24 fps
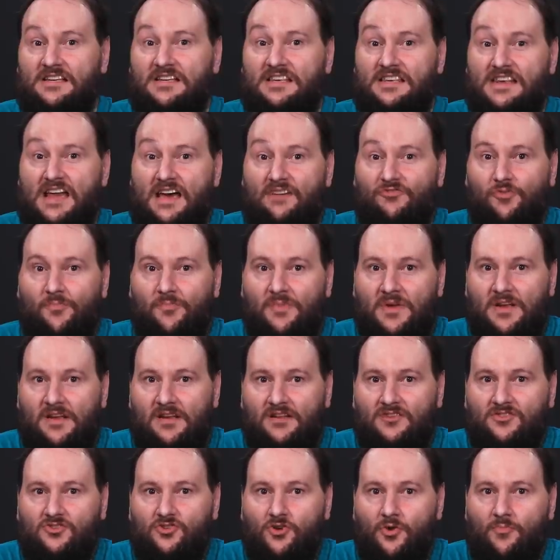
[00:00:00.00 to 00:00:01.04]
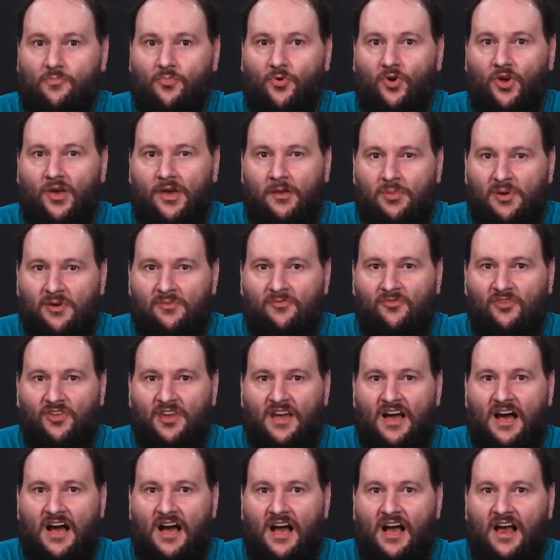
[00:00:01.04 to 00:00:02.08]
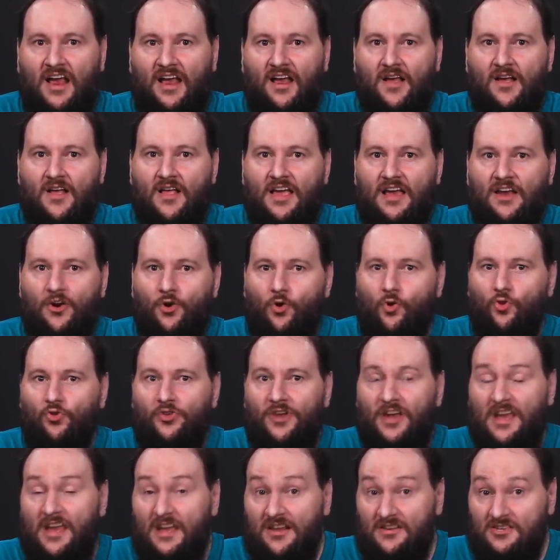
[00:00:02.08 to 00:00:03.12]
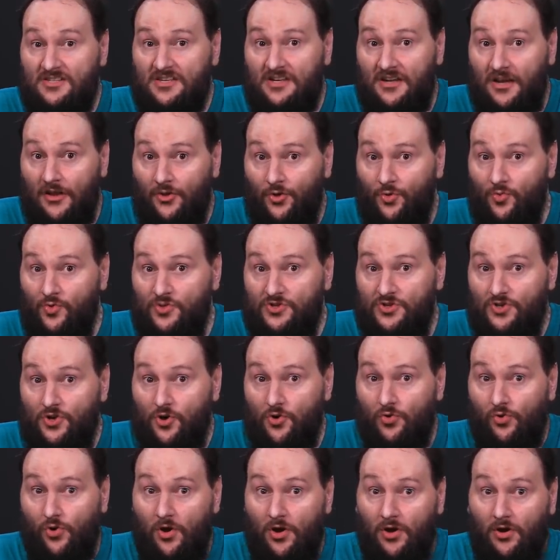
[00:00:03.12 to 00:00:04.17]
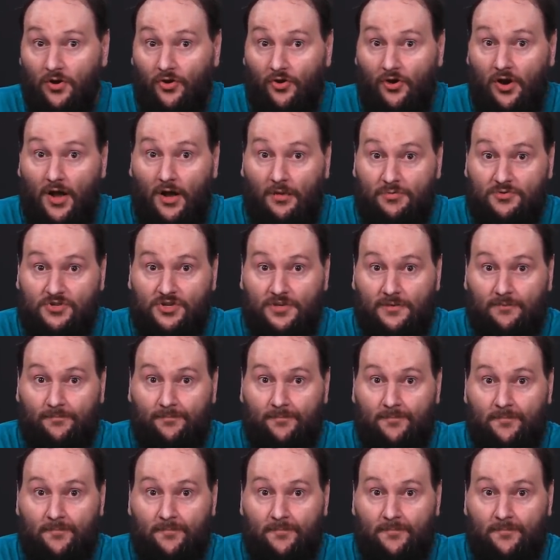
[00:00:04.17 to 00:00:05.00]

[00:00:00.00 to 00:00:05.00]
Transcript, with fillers: had never been so prohibitively high, and holding hands together was no longer an option.